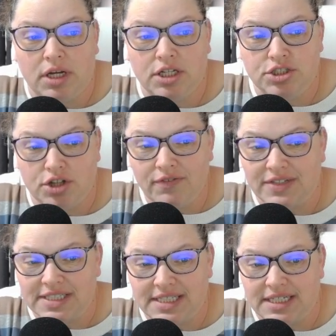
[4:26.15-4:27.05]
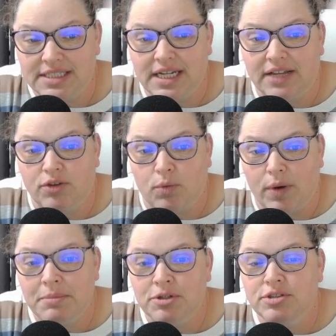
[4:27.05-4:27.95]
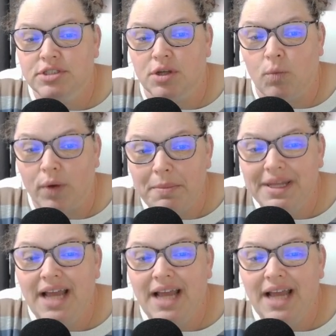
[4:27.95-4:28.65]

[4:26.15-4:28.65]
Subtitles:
Conservancy to get the women